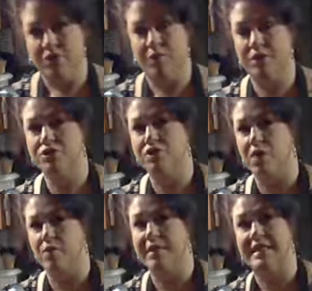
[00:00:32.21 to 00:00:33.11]
So we're going to
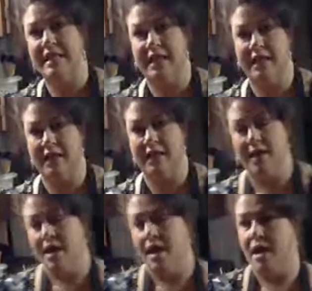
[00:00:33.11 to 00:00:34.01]
start with cleaning
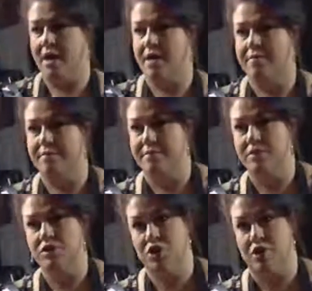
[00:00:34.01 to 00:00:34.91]

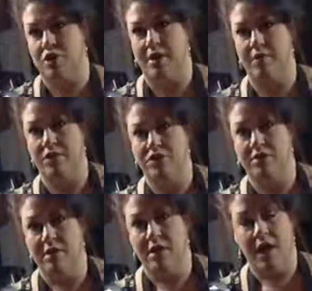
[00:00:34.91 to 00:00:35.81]
the turkey,
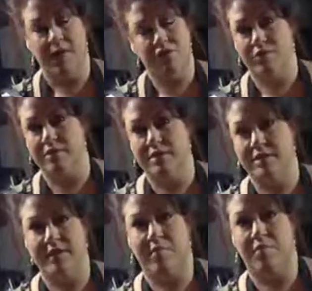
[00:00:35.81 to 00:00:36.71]
which I'm sure
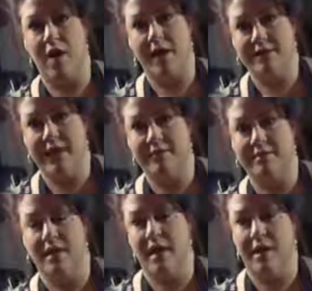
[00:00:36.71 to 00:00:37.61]
was the same process